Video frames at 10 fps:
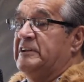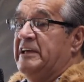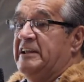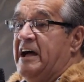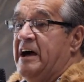we
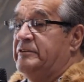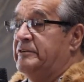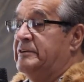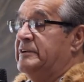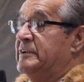cleared
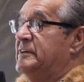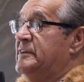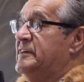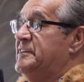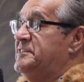
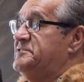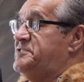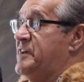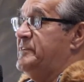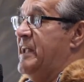
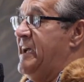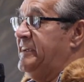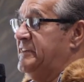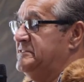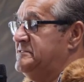107
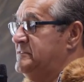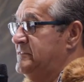acres.